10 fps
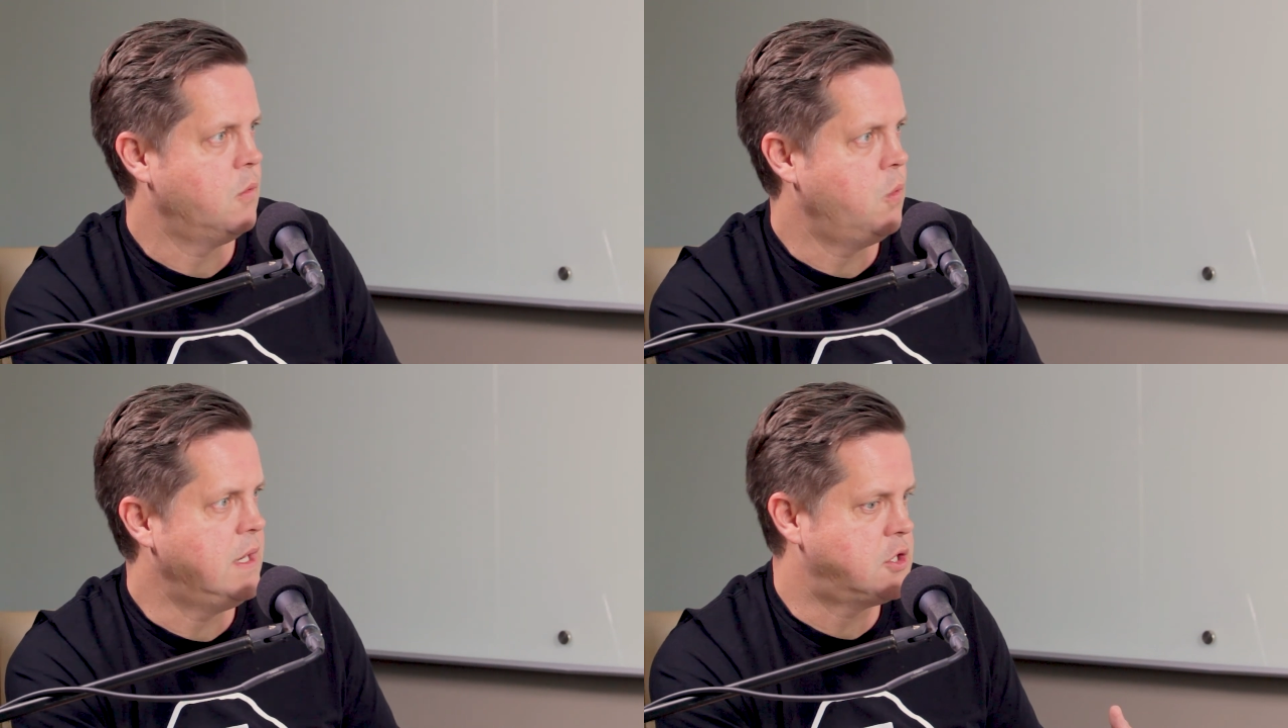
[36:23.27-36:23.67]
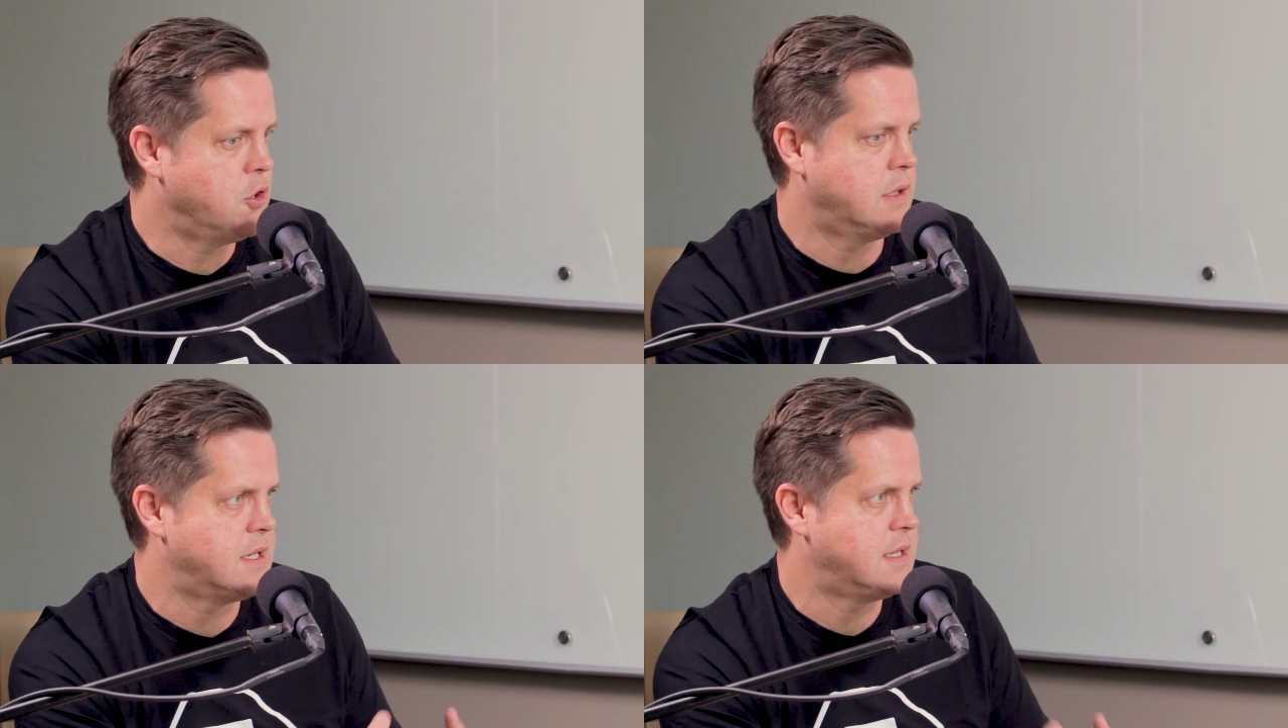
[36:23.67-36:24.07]
we
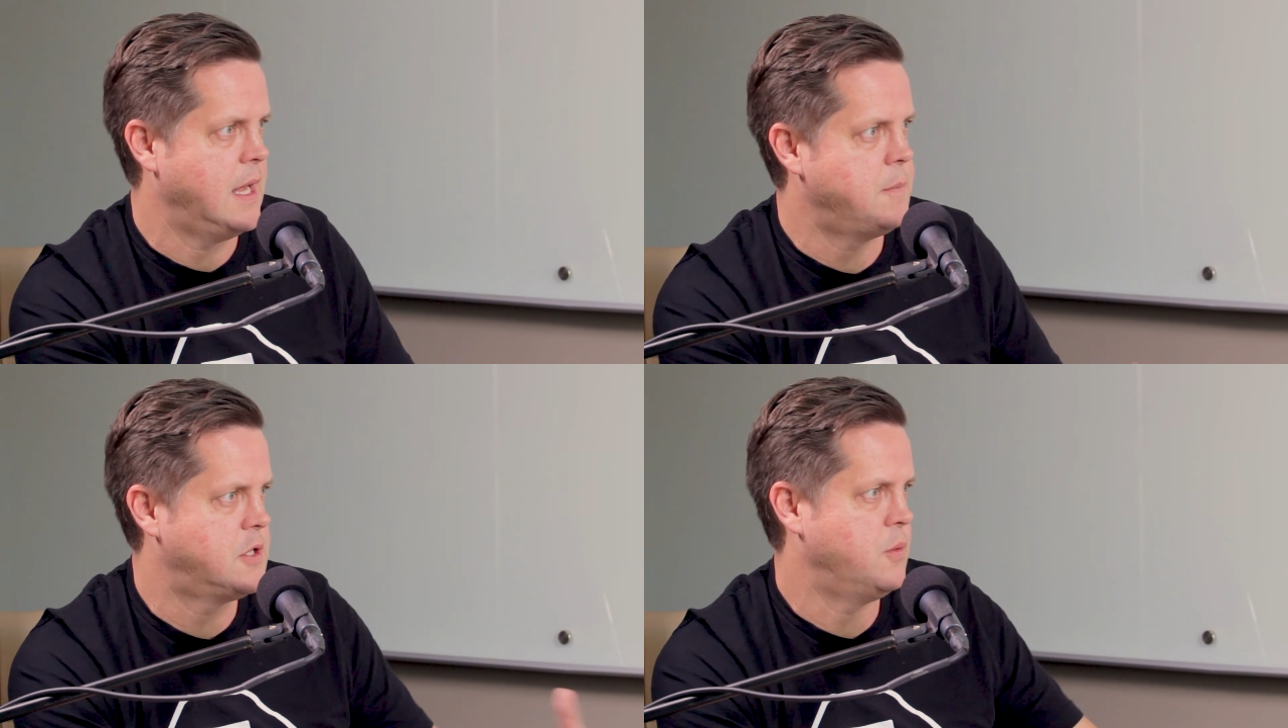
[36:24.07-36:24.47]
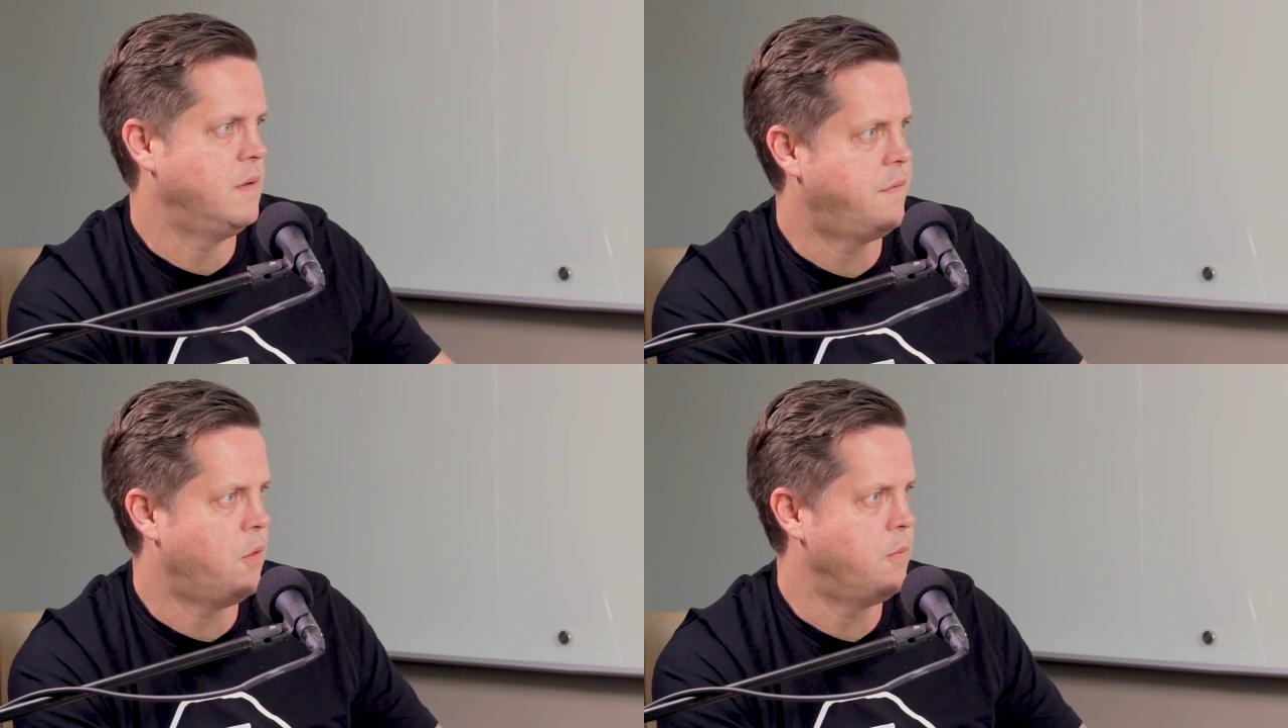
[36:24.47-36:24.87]
took the steps to
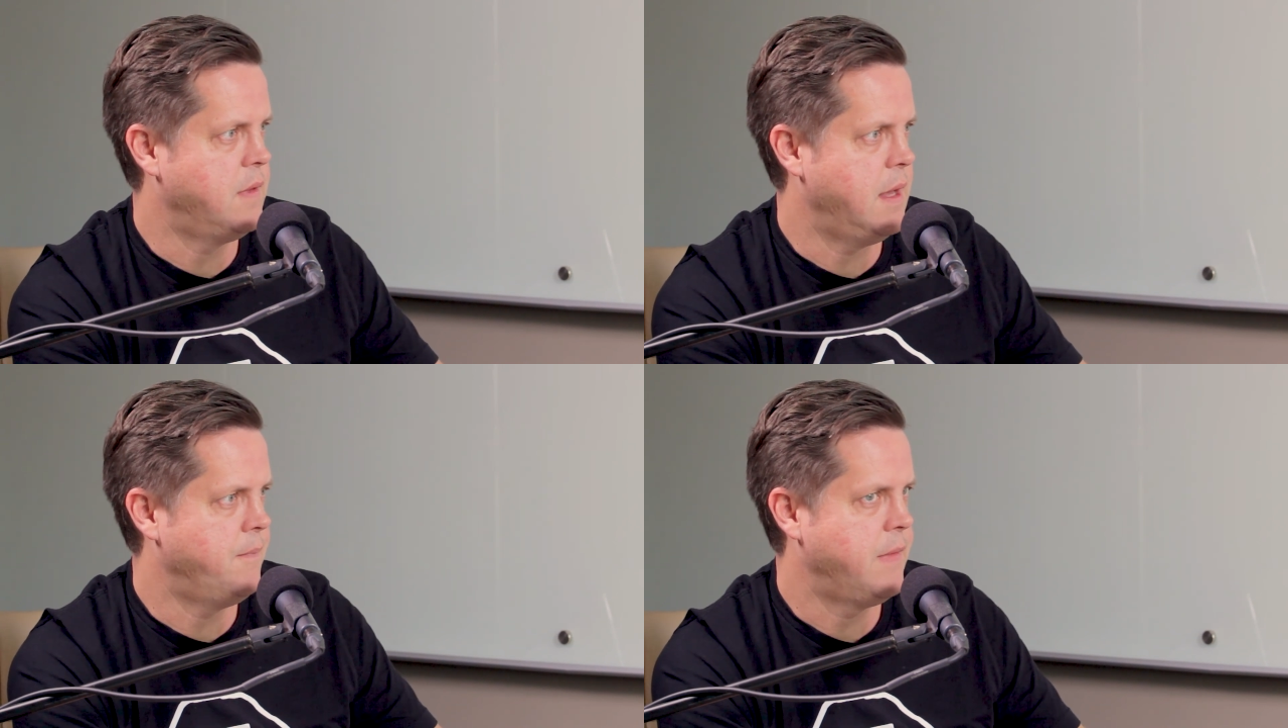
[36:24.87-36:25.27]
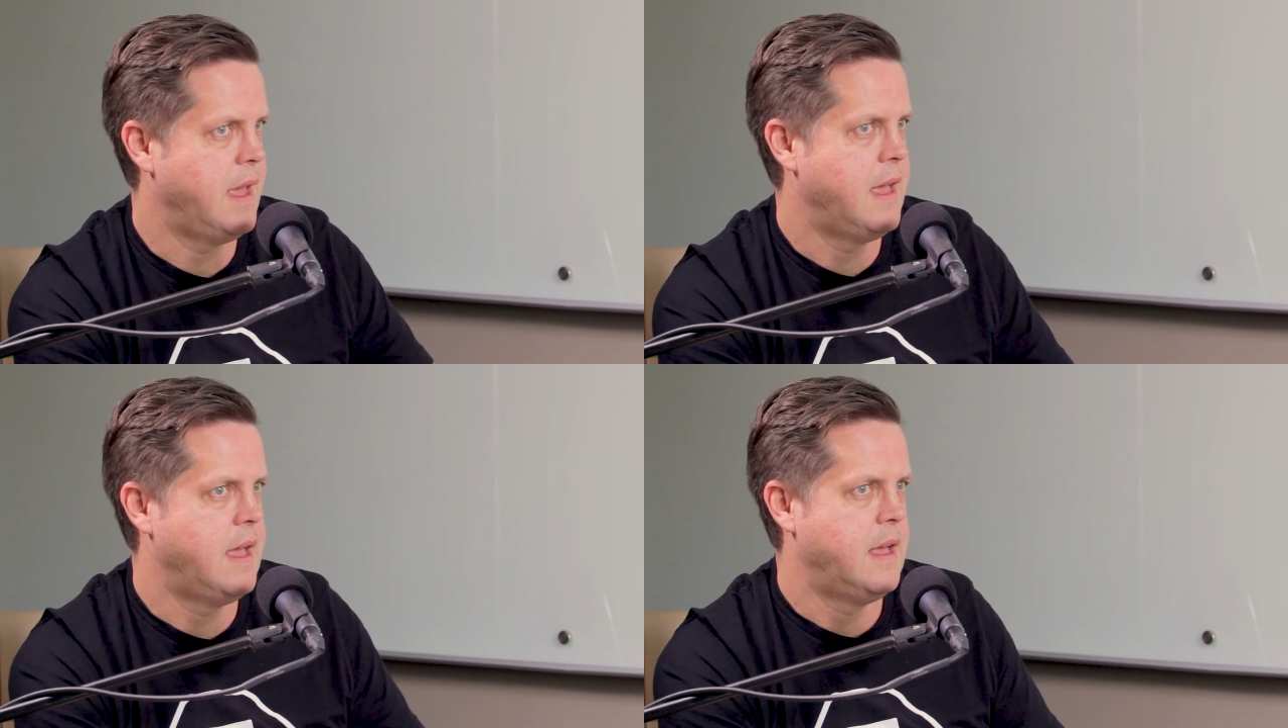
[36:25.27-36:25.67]
inform
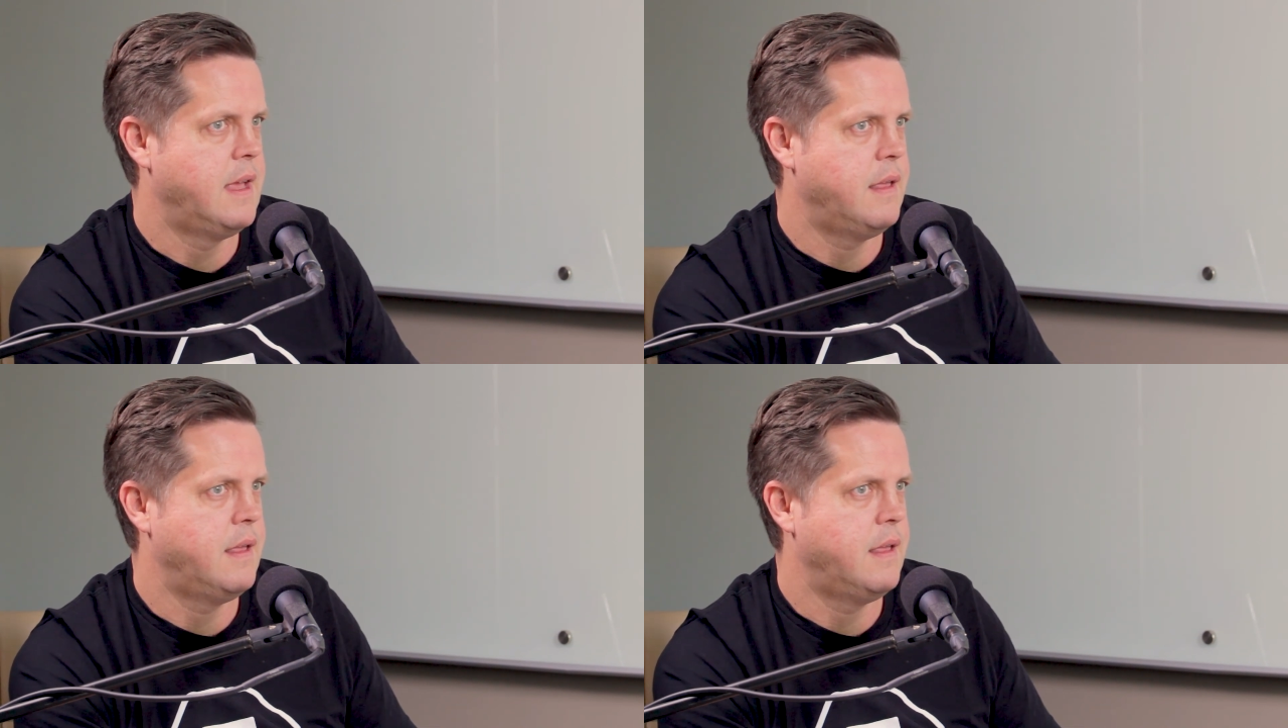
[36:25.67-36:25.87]
them,